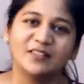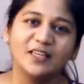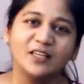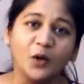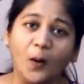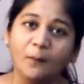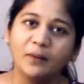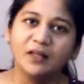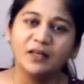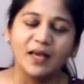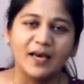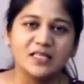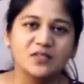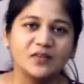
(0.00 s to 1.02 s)
okay, normal
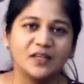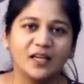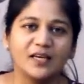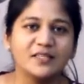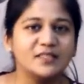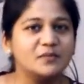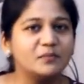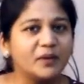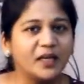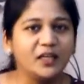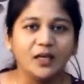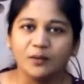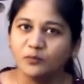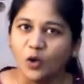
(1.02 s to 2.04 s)
as well as the
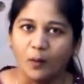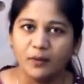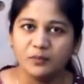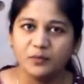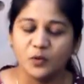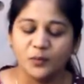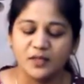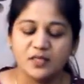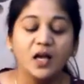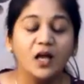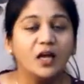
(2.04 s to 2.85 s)
many abnormal pupils.